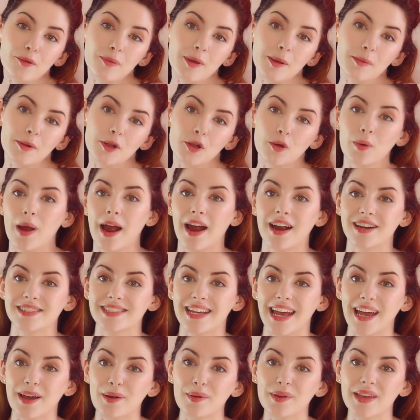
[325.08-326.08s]
people who
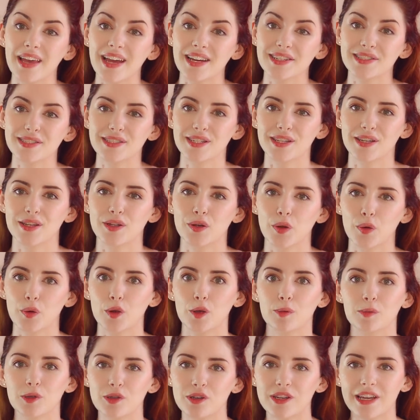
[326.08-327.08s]
aren't out yet to, you know,
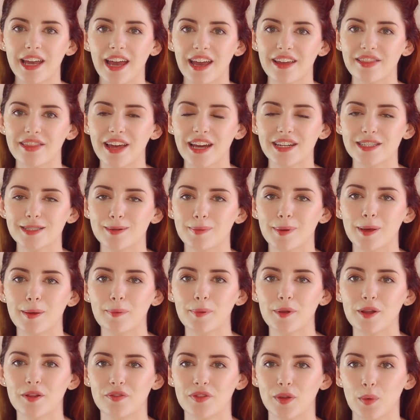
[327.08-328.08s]
communicate that to
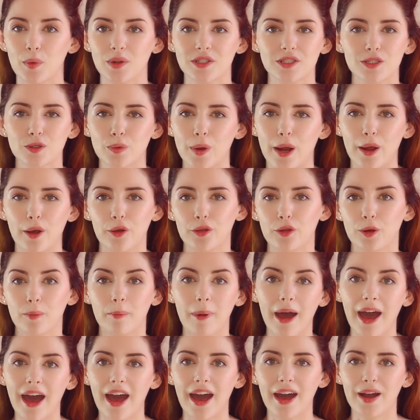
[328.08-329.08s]
people if they wanted to wear it on their
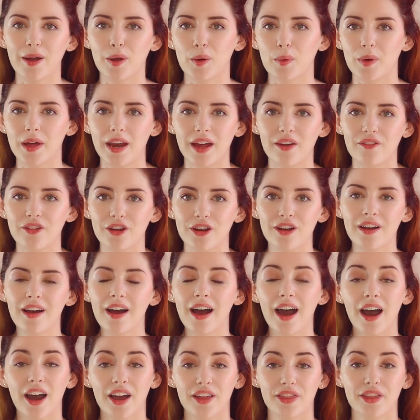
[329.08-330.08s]
bag or whatever.
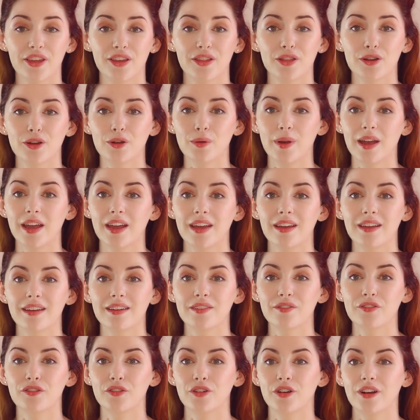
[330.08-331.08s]
I think they're great
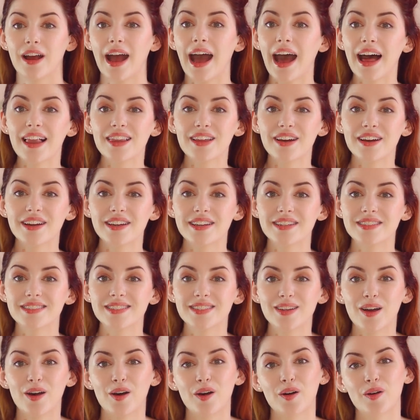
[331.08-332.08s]
for
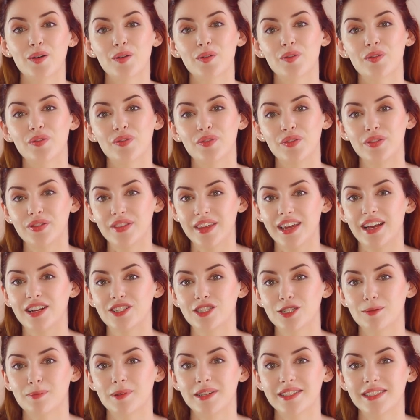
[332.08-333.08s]
allies of the
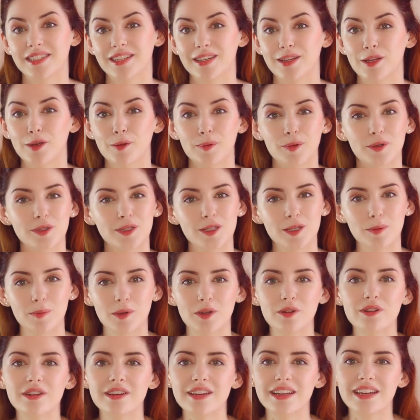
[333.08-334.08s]
LGBTQ plus
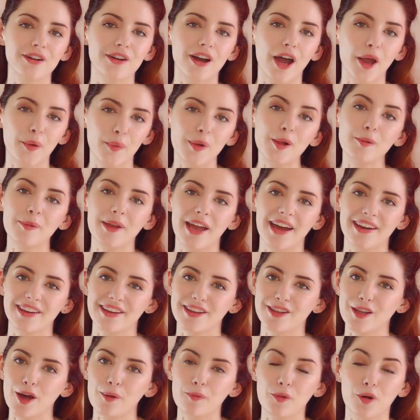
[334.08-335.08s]
community. I will be adding
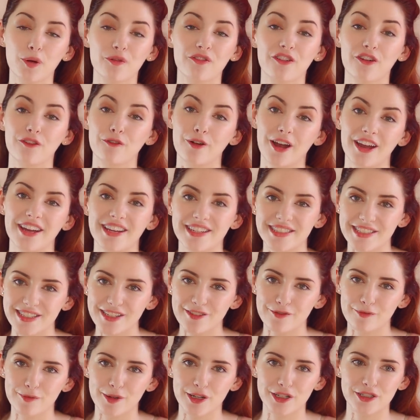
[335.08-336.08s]
a lot more variety
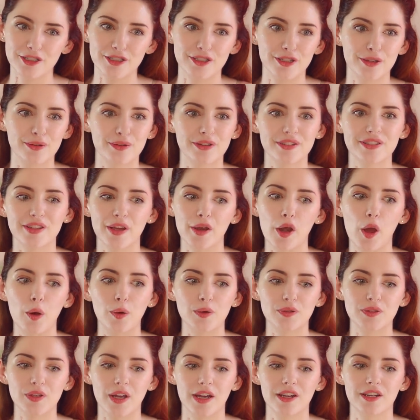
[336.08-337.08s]
of merch soon because I know
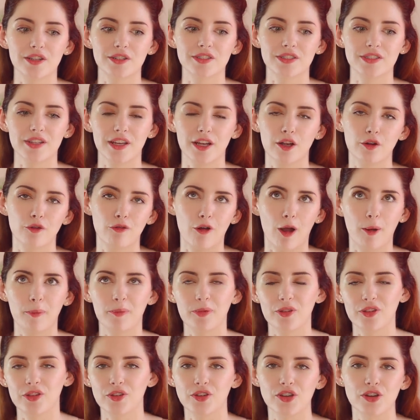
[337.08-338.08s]
it's kind of just like
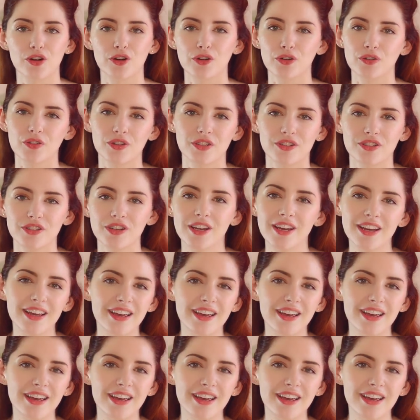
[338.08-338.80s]
cropped stuff and,